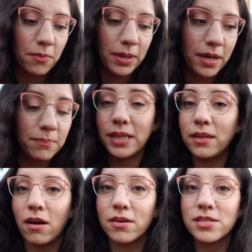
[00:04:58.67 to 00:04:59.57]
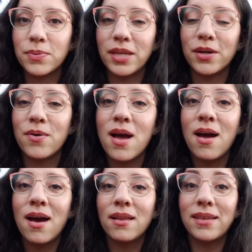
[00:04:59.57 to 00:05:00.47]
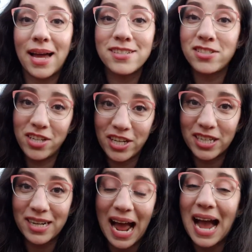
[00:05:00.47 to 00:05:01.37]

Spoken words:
be completely honest with you. Last year,